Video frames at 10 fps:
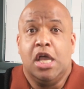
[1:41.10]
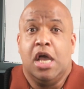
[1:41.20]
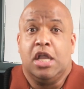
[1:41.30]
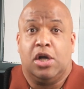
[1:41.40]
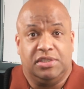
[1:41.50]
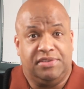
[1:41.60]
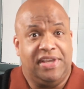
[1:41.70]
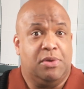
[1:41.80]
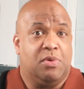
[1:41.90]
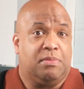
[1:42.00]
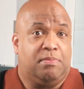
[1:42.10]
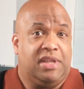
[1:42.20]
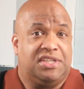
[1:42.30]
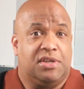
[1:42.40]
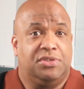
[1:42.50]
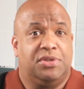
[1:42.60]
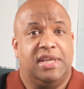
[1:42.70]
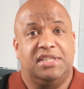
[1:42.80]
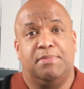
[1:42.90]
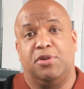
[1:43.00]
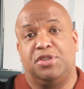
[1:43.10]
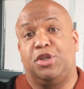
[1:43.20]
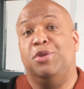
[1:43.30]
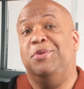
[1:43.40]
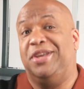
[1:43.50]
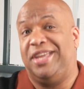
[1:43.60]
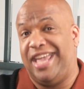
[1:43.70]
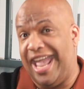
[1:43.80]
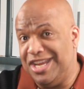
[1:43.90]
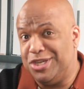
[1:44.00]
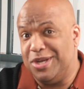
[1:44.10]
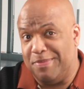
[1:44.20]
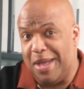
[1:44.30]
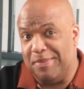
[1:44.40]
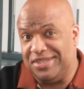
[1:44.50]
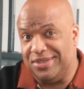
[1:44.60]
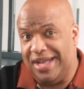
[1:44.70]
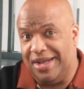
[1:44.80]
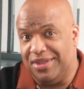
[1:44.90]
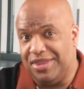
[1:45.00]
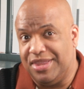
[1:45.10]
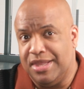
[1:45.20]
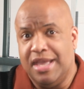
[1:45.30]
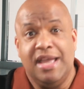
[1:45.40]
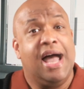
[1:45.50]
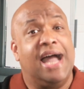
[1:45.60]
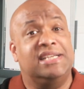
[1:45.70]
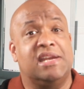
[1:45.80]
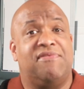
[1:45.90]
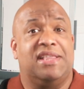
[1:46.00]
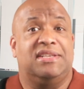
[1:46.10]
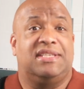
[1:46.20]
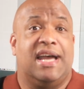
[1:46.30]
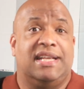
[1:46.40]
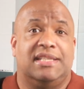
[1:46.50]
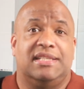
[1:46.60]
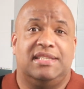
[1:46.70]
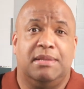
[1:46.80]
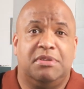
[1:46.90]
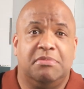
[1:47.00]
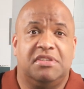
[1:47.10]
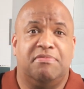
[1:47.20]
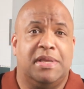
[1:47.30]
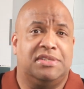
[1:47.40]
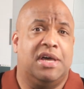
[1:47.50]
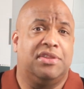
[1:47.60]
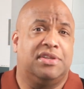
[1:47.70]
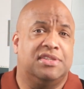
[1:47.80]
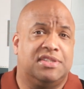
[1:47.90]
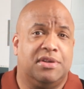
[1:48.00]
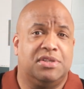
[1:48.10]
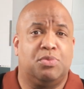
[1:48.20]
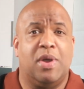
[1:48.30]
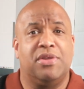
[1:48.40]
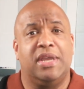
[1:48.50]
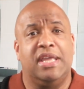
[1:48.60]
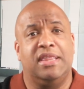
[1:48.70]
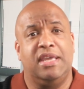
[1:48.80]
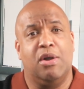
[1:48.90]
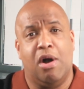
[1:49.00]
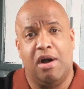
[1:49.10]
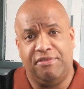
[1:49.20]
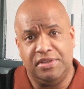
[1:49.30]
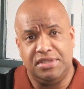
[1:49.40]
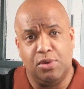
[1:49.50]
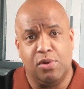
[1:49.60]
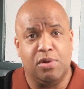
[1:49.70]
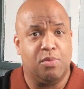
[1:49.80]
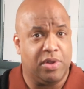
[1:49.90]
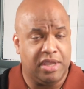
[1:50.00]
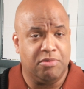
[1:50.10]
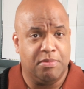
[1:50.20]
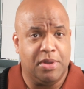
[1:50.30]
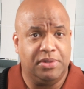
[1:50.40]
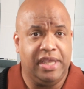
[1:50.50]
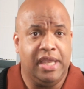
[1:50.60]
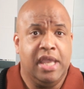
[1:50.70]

cultivate a workplace culture that supports communication about mental health, identify the signs and symptoms of mental health concerns, whether in the office or working remotely,